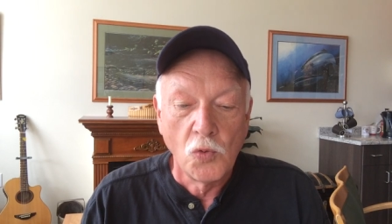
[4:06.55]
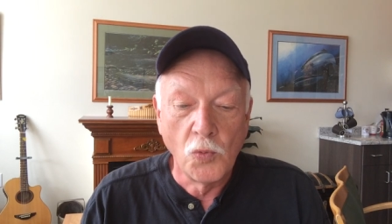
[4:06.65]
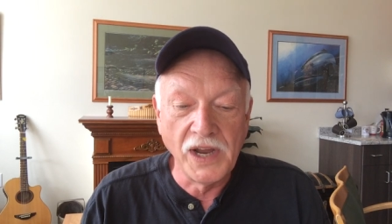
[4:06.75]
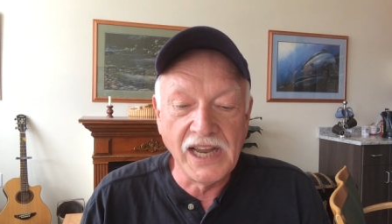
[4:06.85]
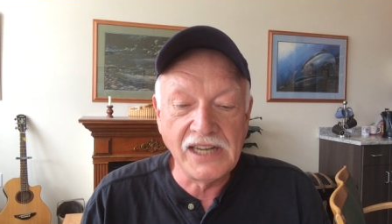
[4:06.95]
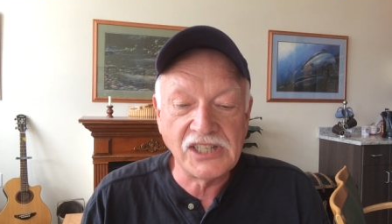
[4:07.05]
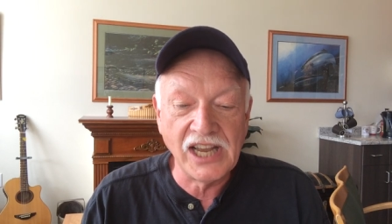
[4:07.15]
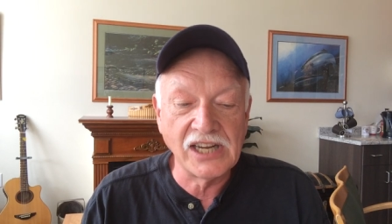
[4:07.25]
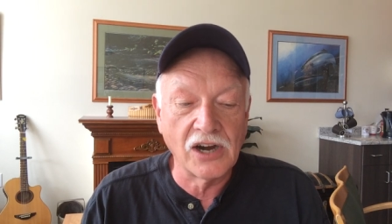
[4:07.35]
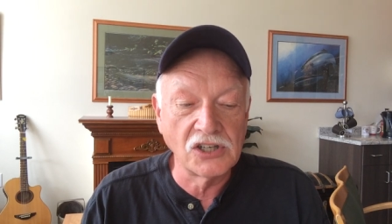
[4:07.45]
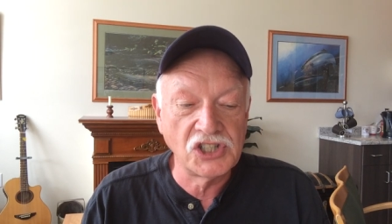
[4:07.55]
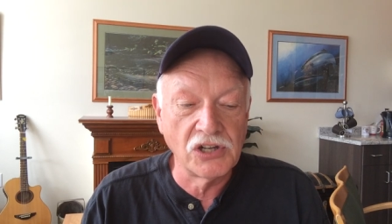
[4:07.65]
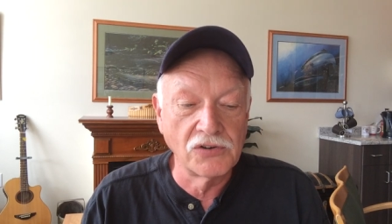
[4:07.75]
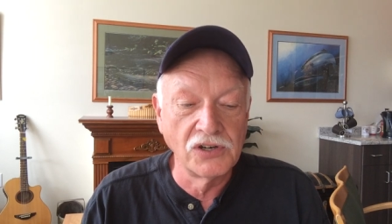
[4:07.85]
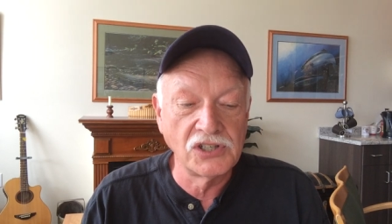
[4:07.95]
We take our
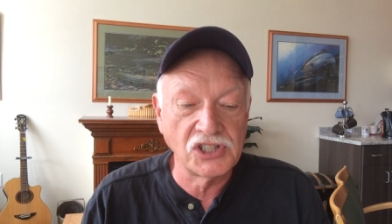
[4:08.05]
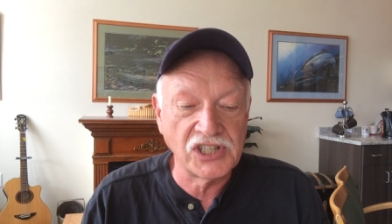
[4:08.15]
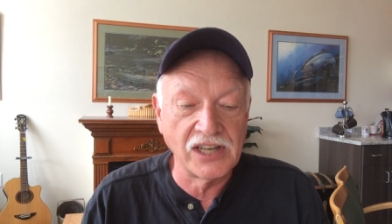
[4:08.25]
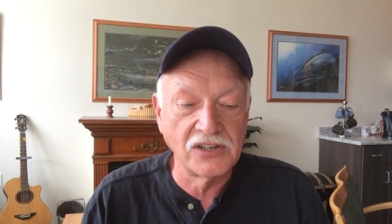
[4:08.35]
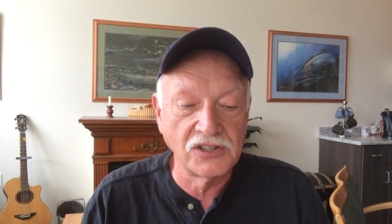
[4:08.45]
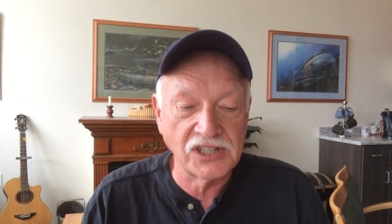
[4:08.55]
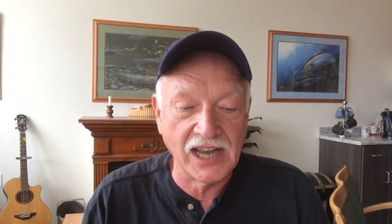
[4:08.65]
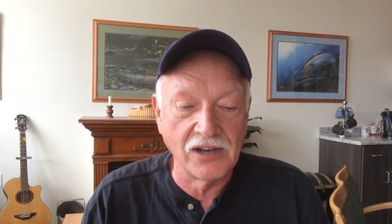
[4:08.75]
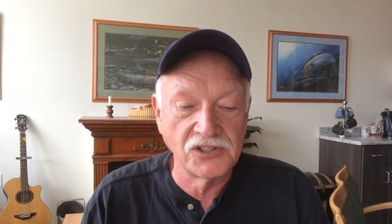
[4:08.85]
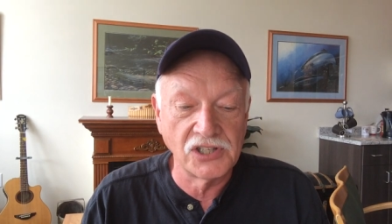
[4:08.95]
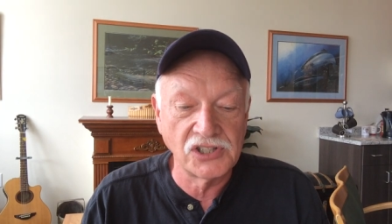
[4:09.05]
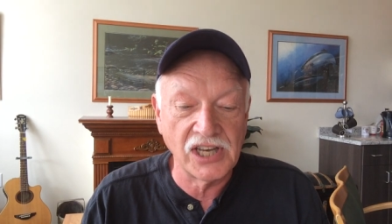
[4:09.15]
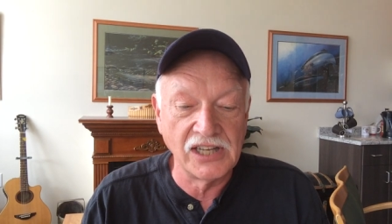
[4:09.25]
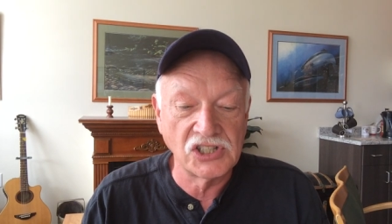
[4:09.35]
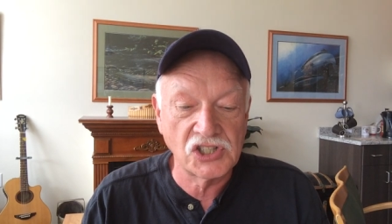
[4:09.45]
children to senators' houses
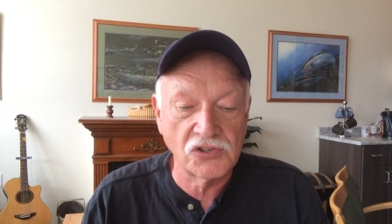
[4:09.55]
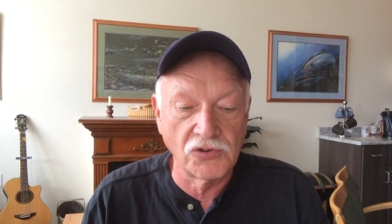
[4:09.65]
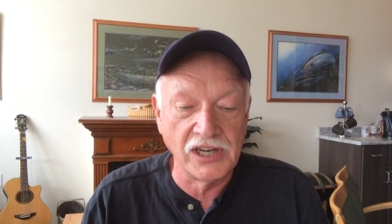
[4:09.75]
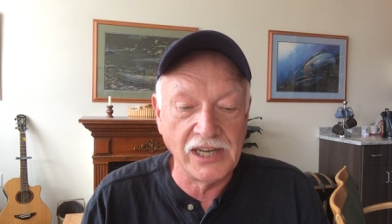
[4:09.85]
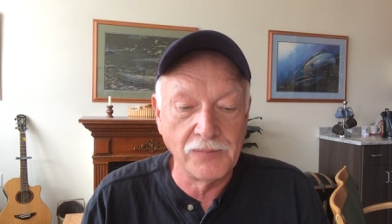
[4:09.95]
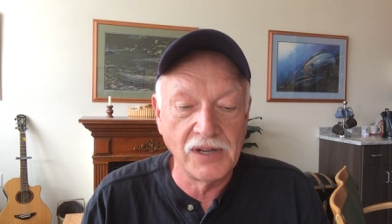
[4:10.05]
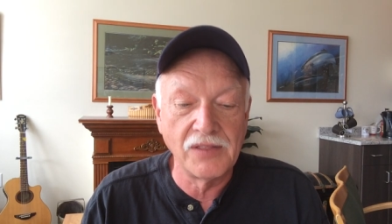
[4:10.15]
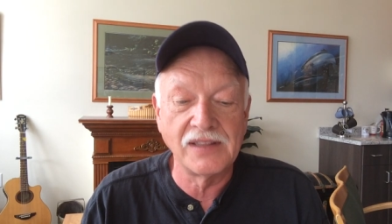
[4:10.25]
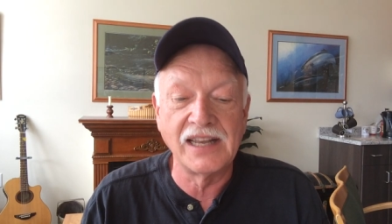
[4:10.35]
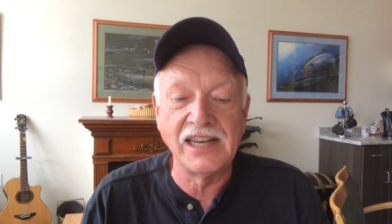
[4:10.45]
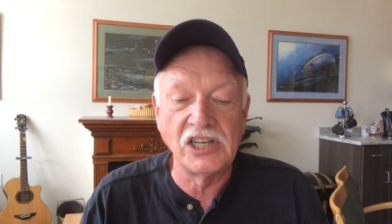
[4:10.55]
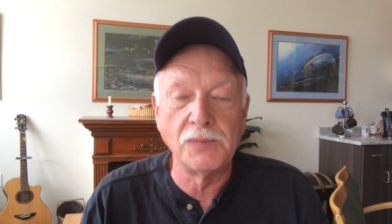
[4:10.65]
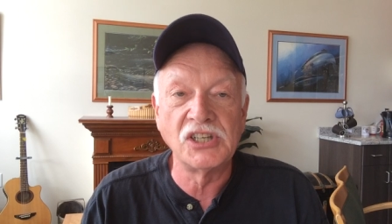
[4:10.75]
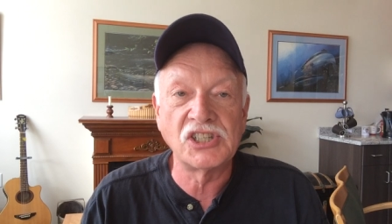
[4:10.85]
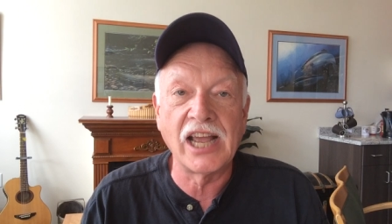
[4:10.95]
and scream that they need
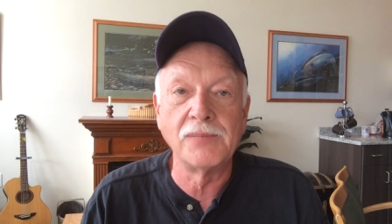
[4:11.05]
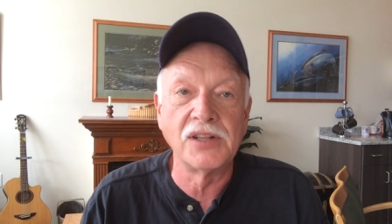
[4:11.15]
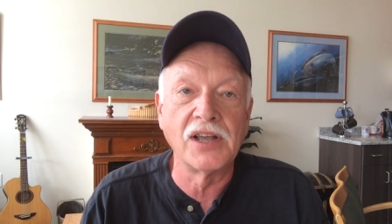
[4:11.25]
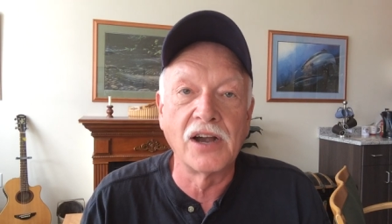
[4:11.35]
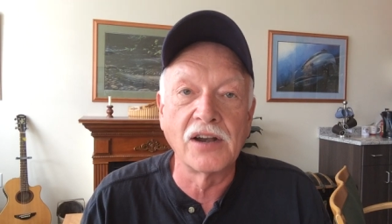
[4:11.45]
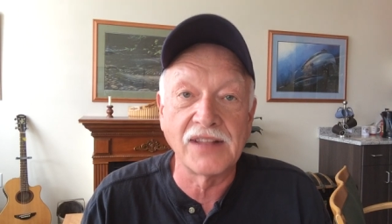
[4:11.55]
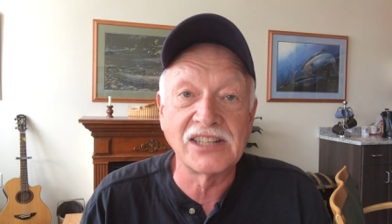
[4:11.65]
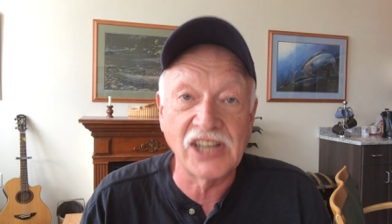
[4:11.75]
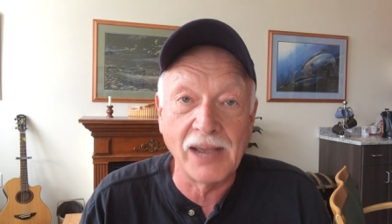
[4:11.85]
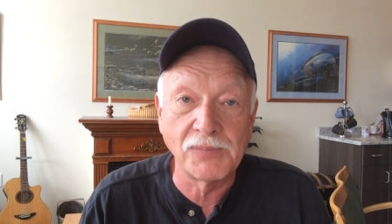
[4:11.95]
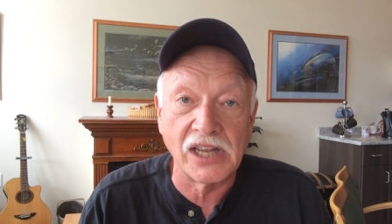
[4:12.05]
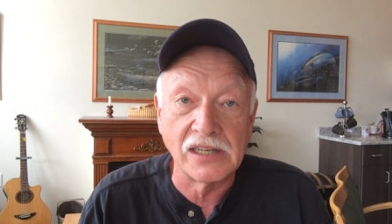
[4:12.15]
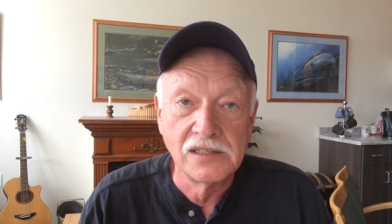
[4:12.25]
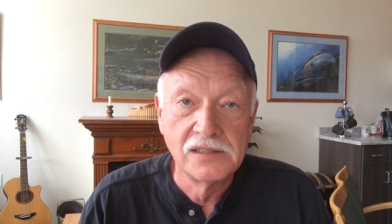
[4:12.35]
to be stabbed in the heart." That's happening.